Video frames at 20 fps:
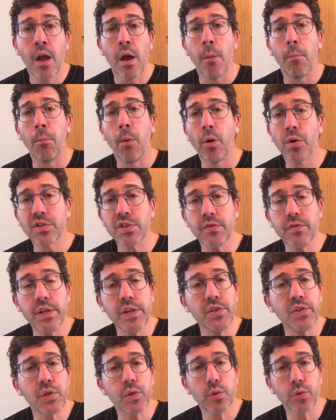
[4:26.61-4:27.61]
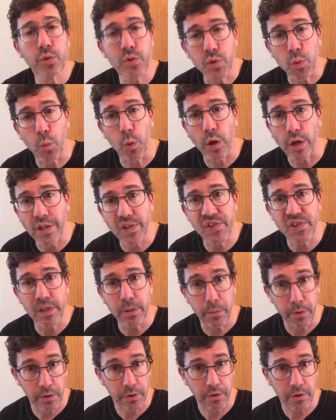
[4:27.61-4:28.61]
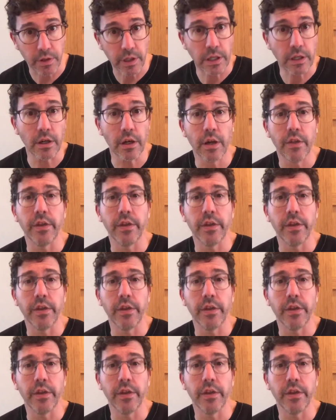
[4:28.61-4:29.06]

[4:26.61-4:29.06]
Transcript: Most of these tools work similarly.